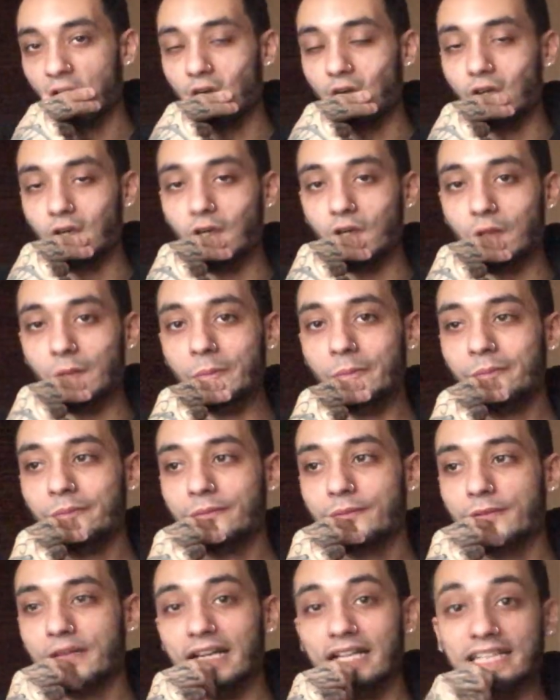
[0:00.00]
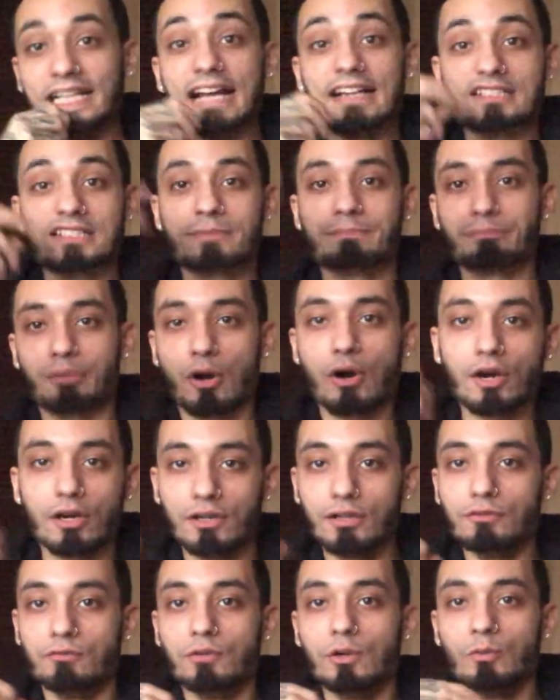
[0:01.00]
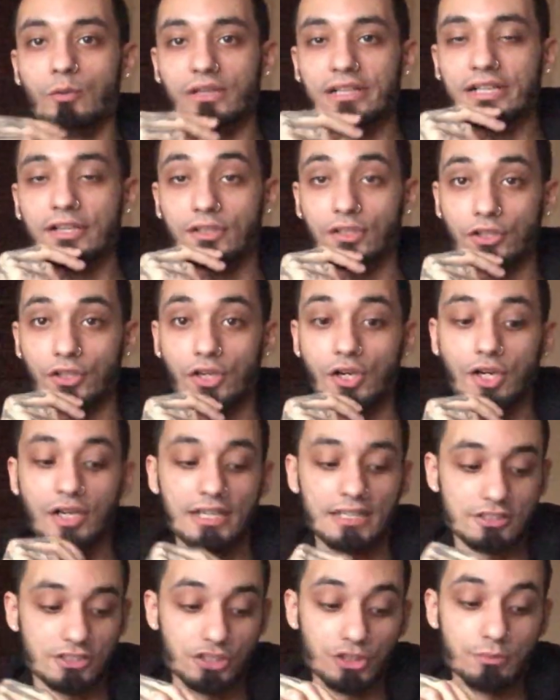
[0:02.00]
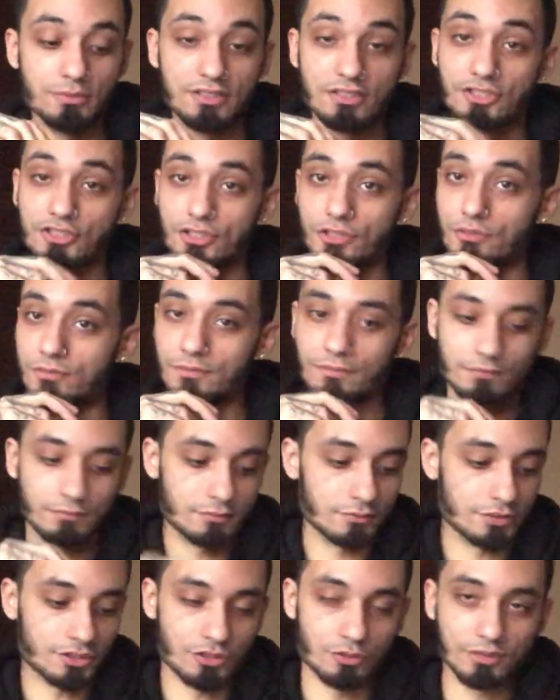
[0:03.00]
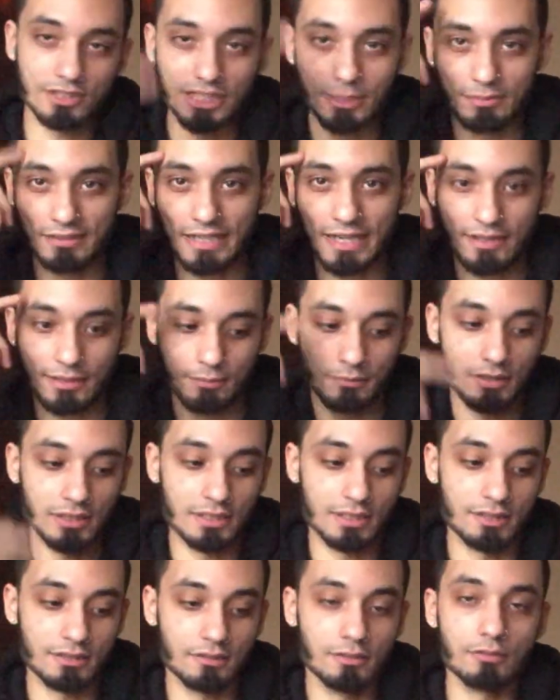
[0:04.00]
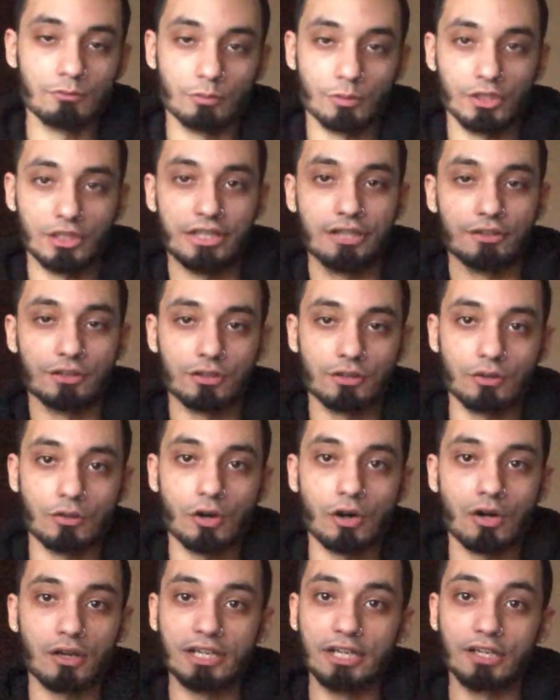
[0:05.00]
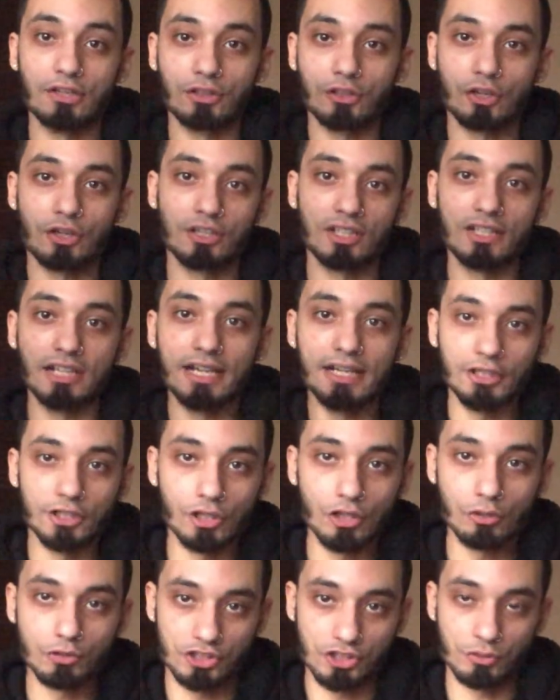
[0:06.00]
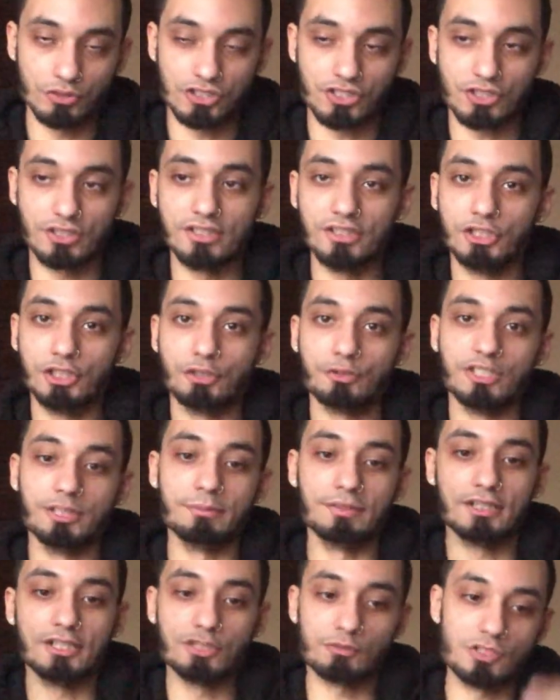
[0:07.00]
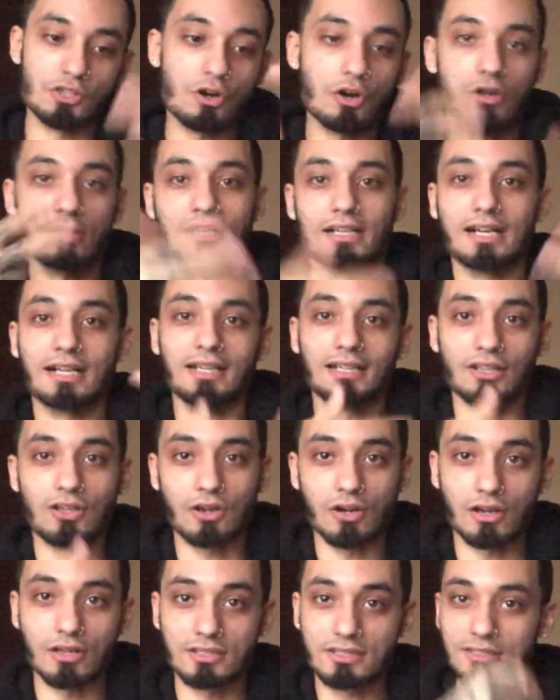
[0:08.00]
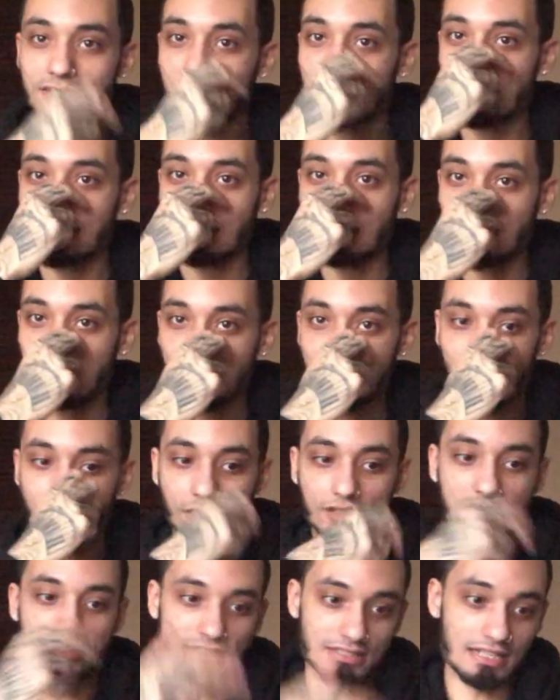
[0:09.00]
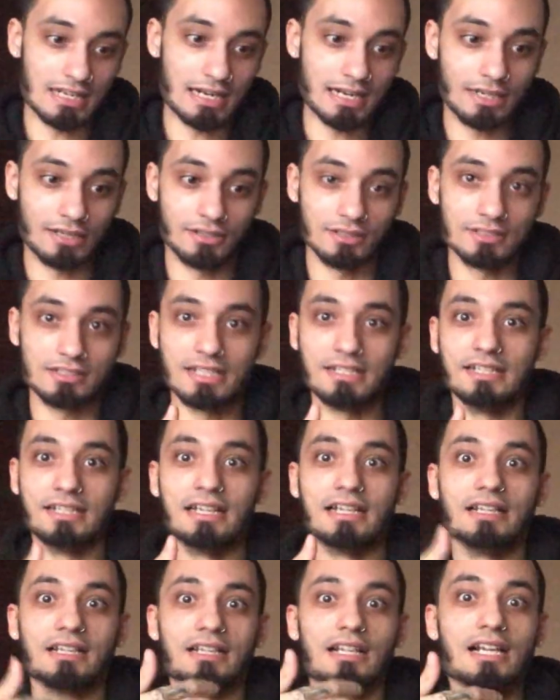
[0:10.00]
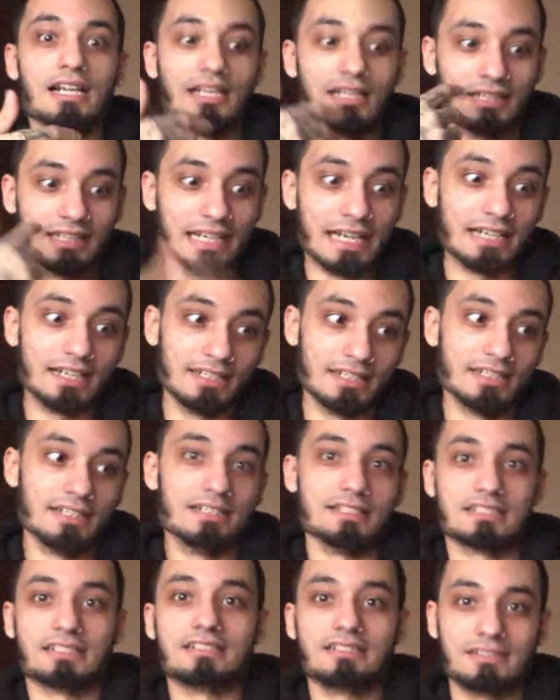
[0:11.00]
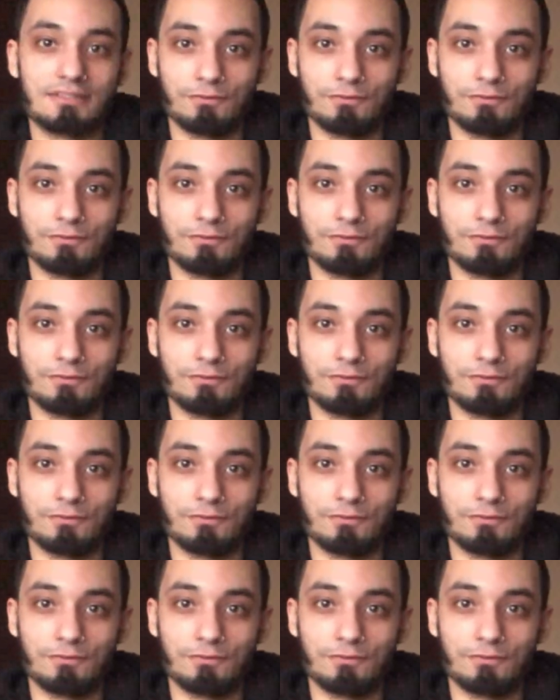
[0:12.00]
um and that's part of what we're here to learn as humans too so keep that in mind we're here to all here to learn to let go to a certain degree because we all got lost in our desires and then landed in this